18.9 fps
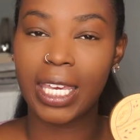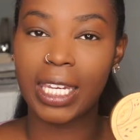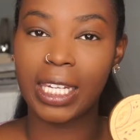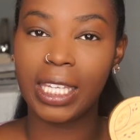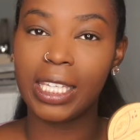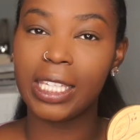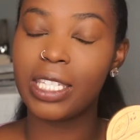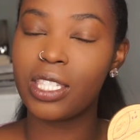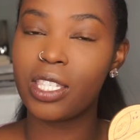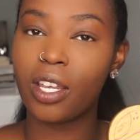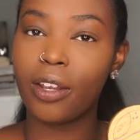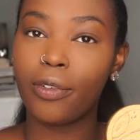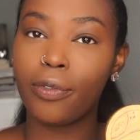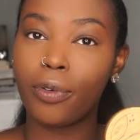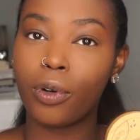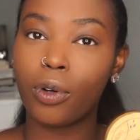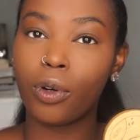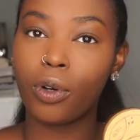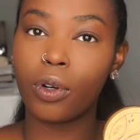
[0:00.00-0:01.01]
It is
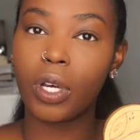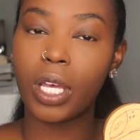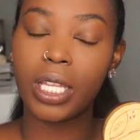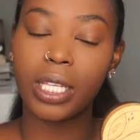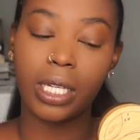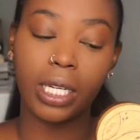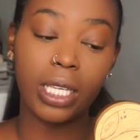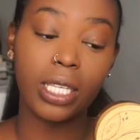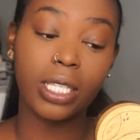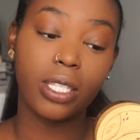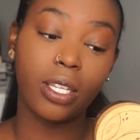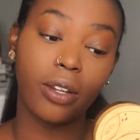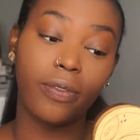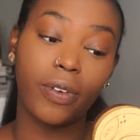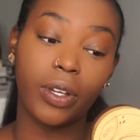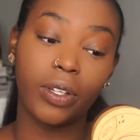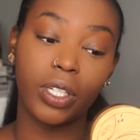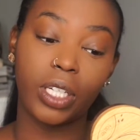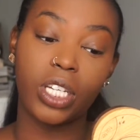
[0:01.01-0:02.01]
their
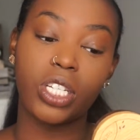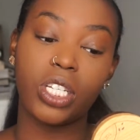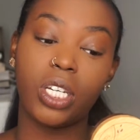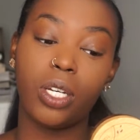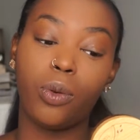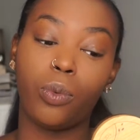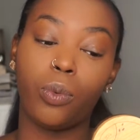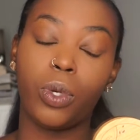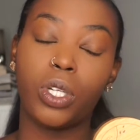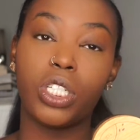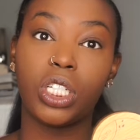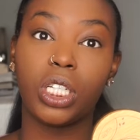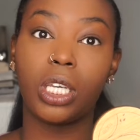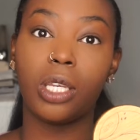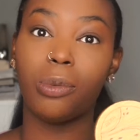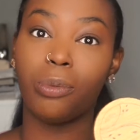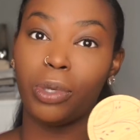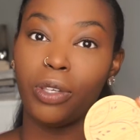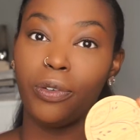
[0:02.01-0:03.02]
foundation, which
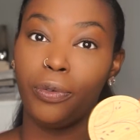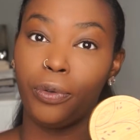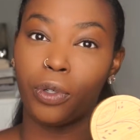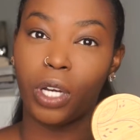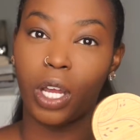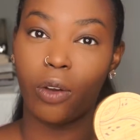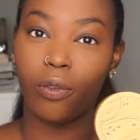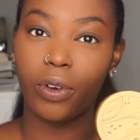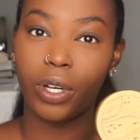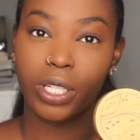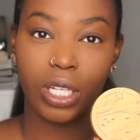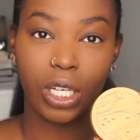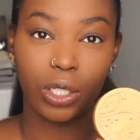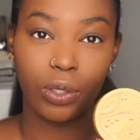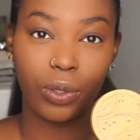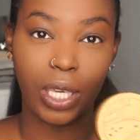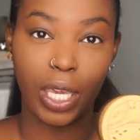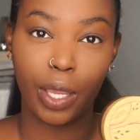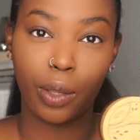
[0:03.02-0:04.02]
can be full coverage
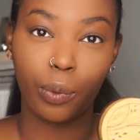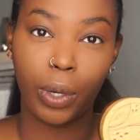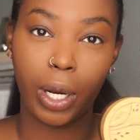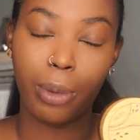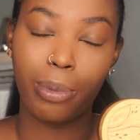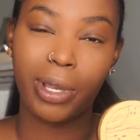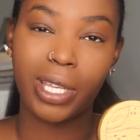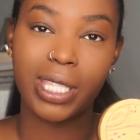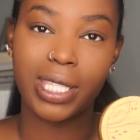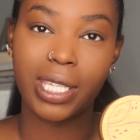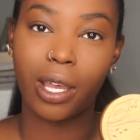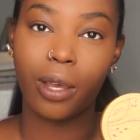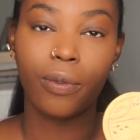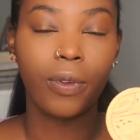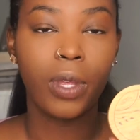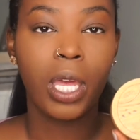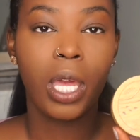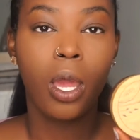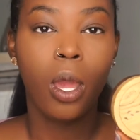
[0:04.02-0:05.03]
and you can wear it by
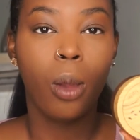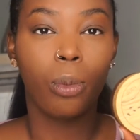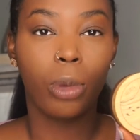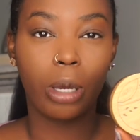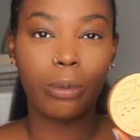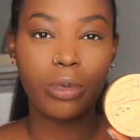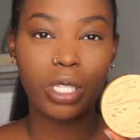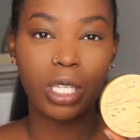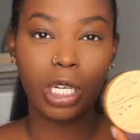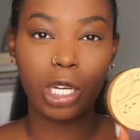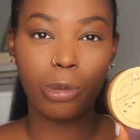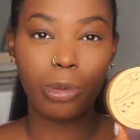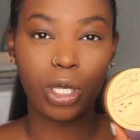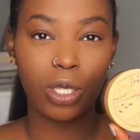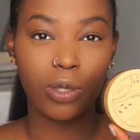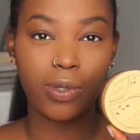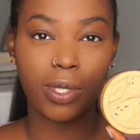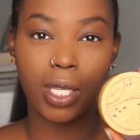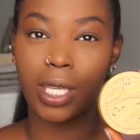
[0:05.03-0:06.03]
itself, but I'm just going to
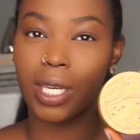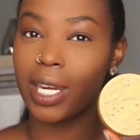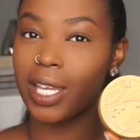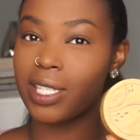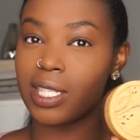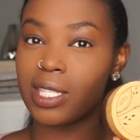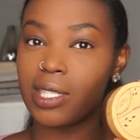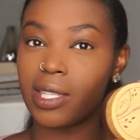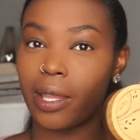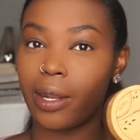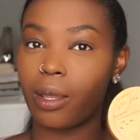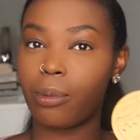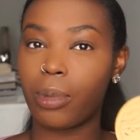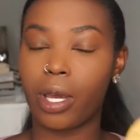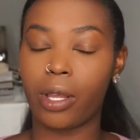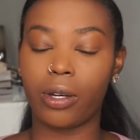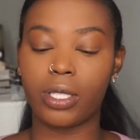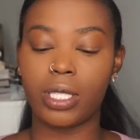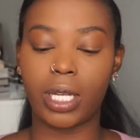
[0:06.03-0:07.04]
be using it as a setting
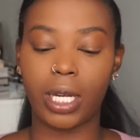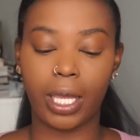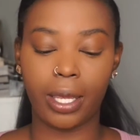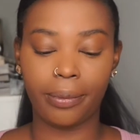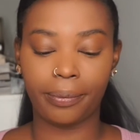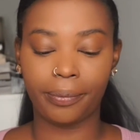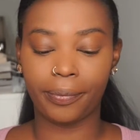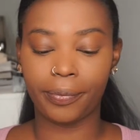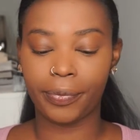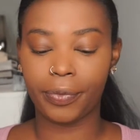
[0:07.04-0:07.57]
powder today.